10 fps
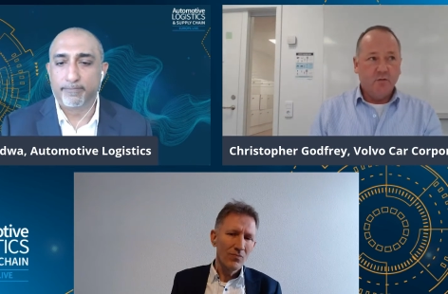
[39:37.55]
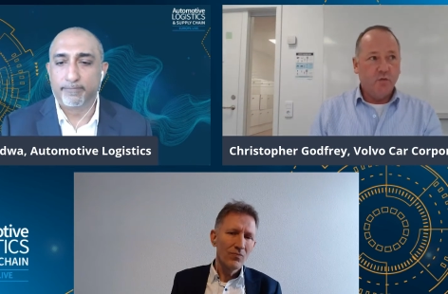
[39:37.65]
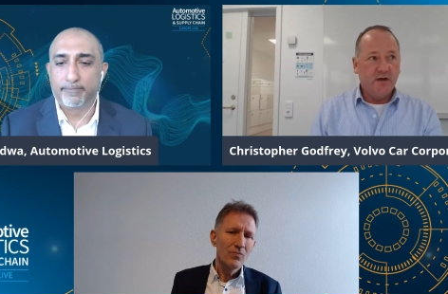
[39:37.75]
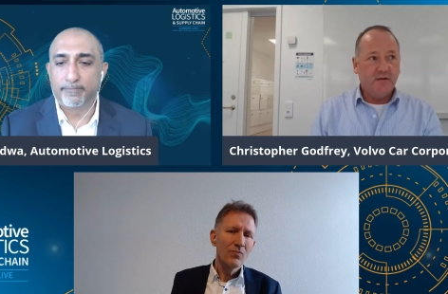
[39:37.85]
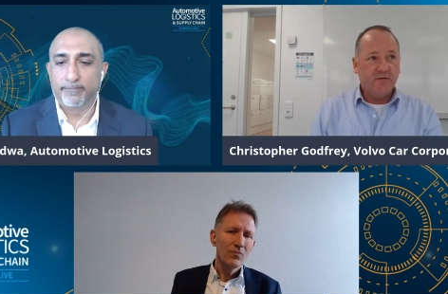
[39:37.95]

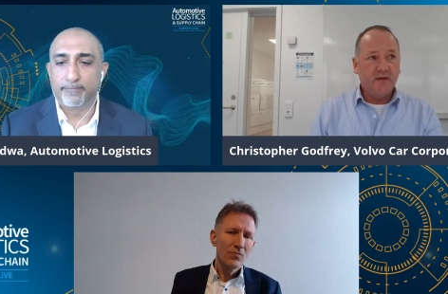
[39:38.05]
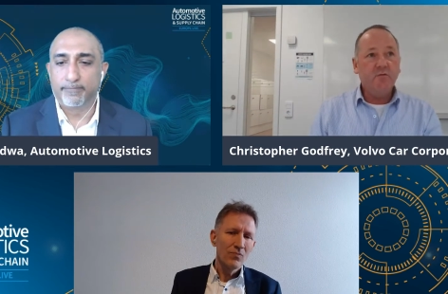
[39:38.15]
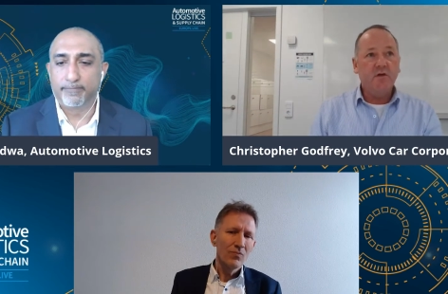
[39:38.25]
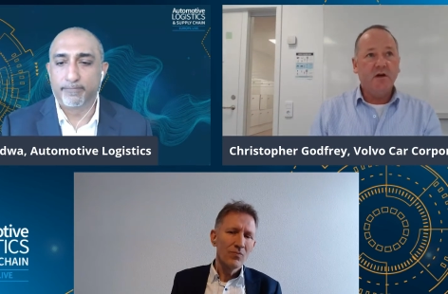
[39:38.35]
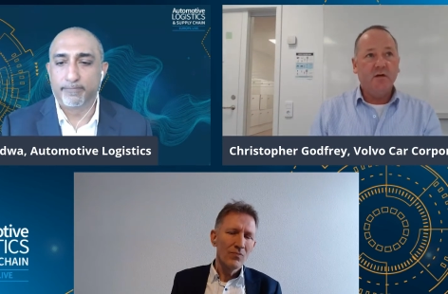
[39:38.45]
Speaker 1: where they
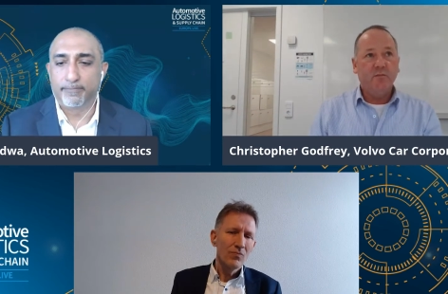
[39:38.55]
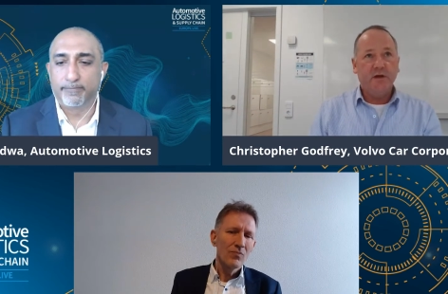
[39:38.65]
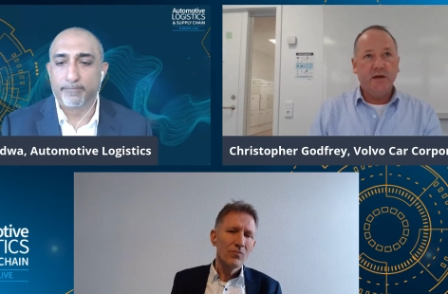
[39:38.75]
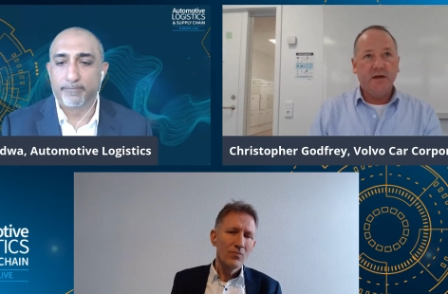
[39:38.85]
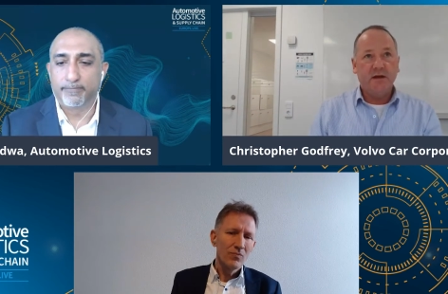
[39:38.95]
think we are
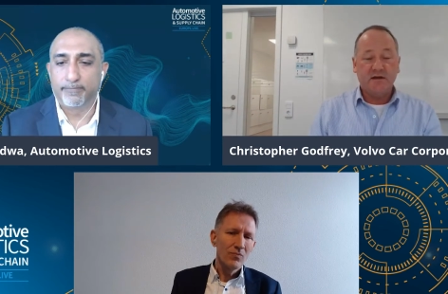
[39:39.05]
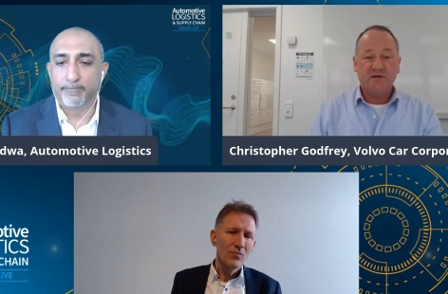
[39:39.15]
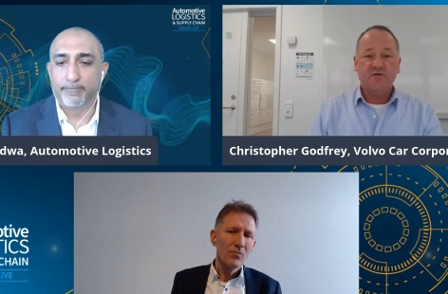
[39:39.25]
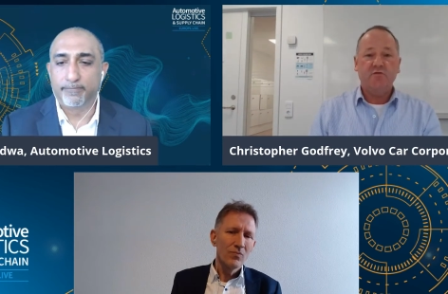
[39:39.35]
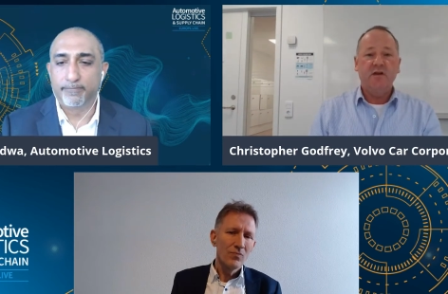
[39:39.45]
being
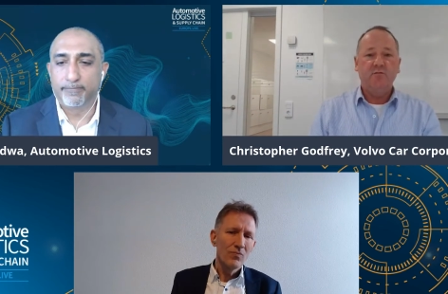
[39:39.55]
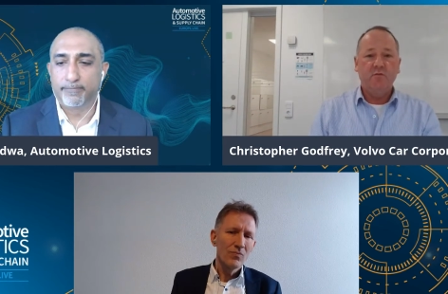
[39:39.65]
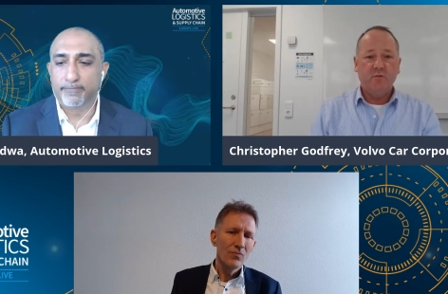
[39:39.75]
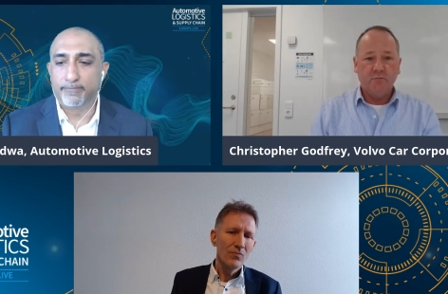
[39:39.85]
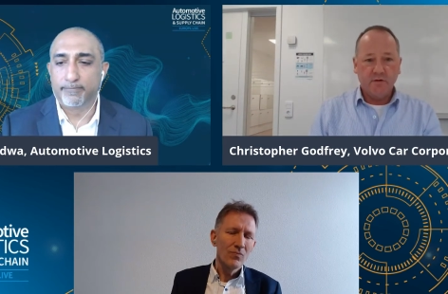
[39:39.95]
extreme
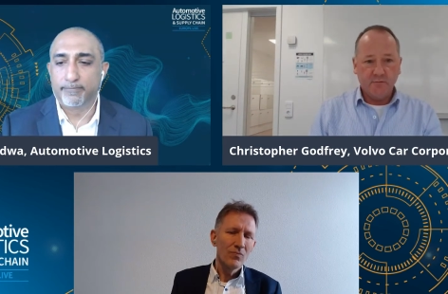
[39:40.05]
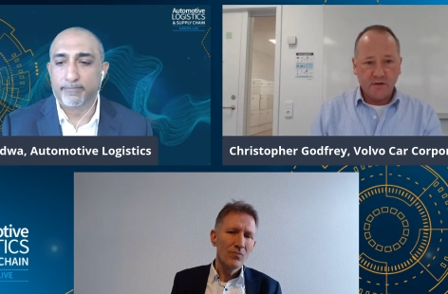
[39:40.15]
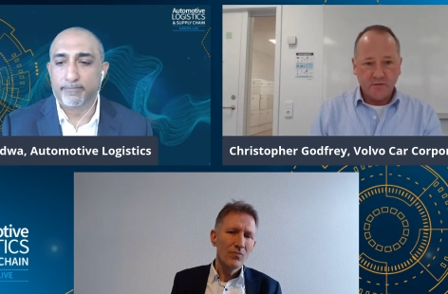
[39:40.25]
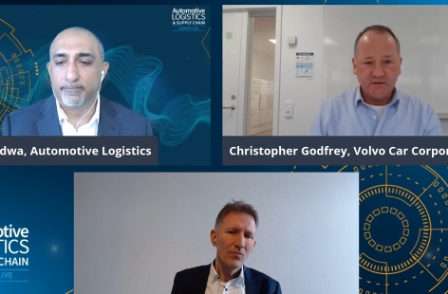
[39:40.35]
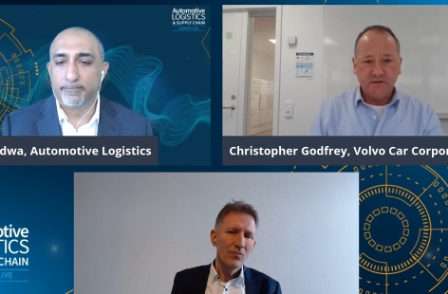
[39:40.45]
in what we're
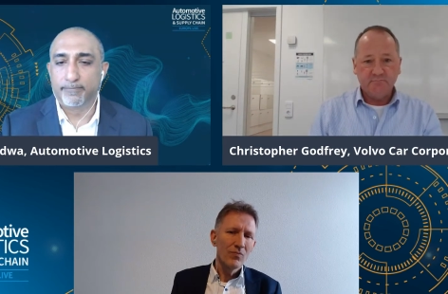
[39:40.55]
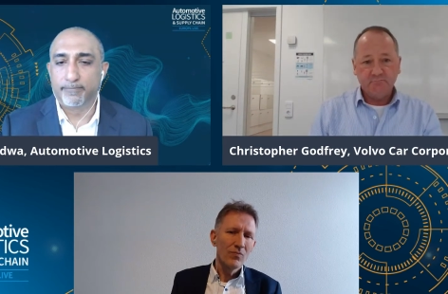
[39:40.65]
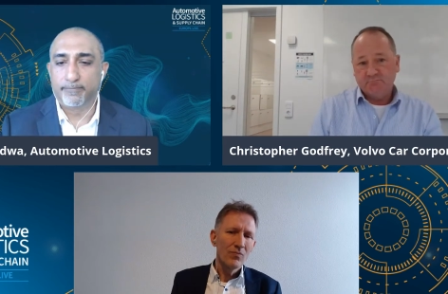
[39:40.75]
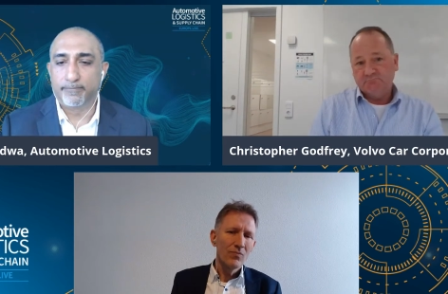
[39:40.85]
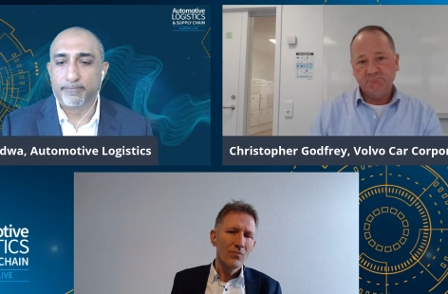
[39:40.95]
requesting.
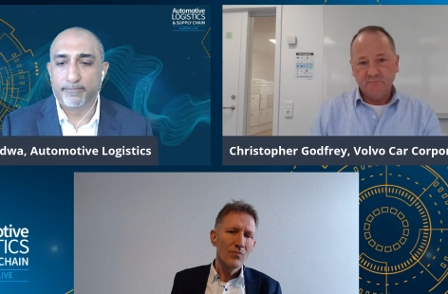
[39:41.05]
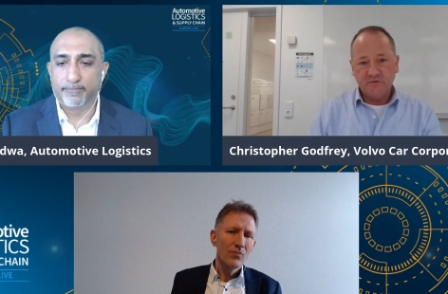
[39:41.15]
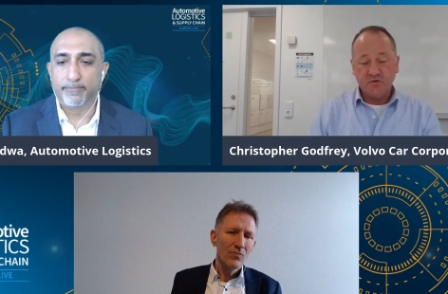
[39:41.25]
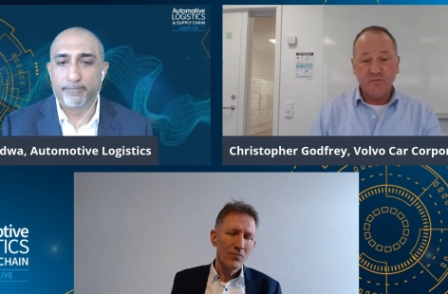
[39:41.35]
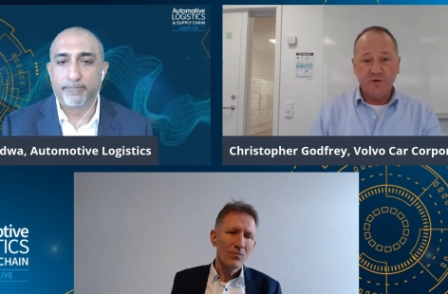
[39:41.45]

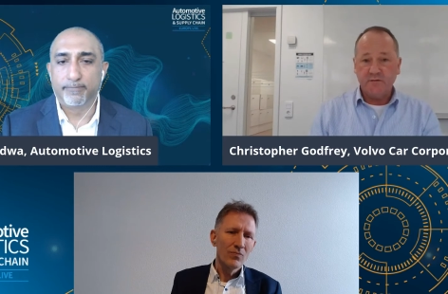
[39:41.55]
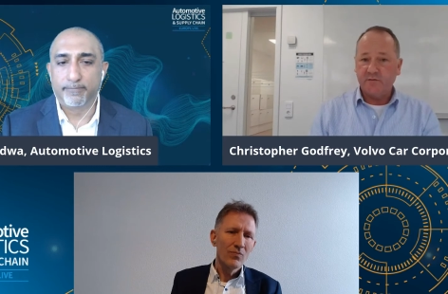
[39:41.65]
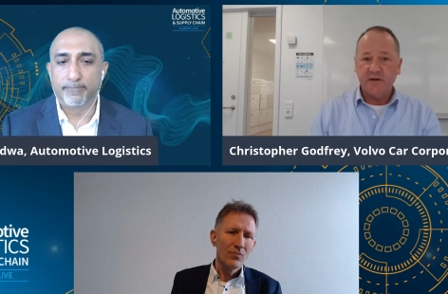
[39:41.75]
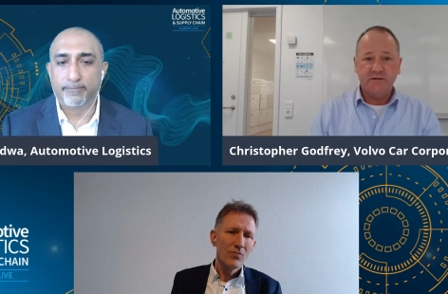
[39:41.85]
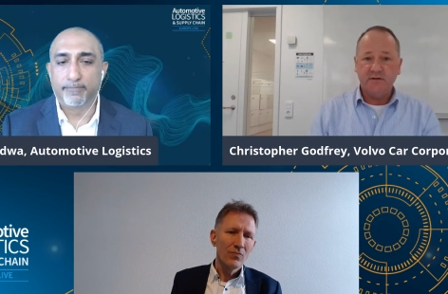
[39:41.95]
Shouldn't be
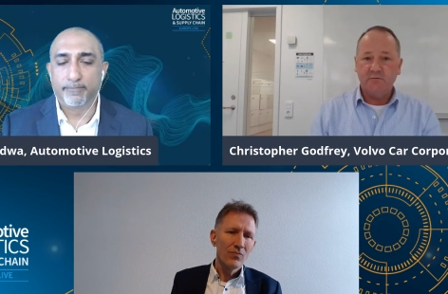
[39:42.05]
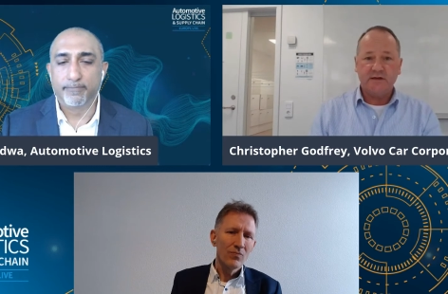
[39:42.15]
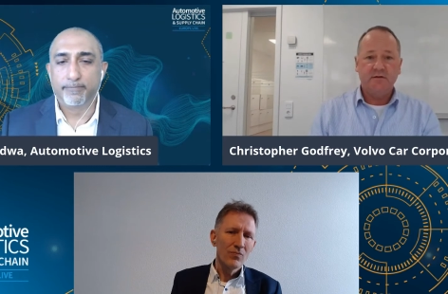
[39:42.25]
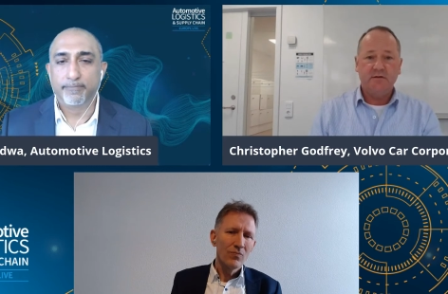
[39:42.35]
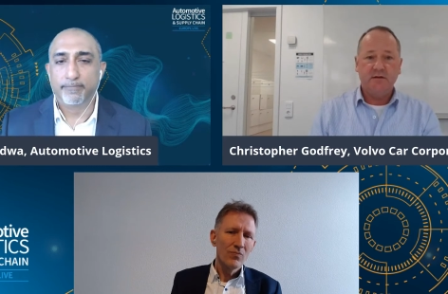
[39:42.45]
afraid to do
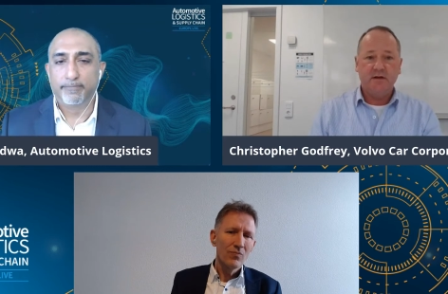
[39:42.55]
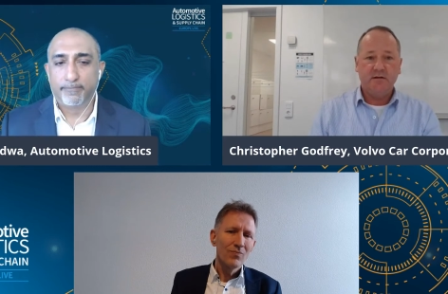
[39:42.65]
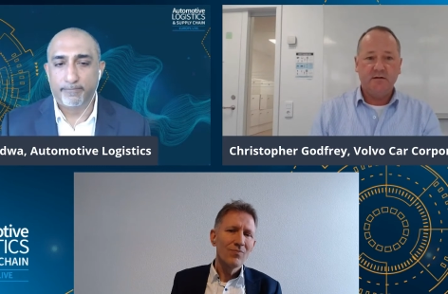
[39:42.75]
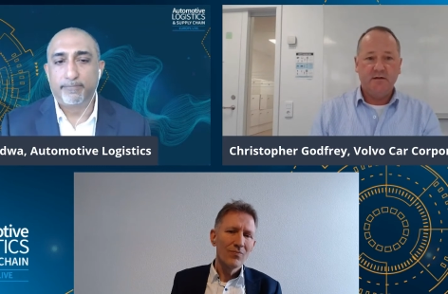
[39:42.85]
that. Yeah.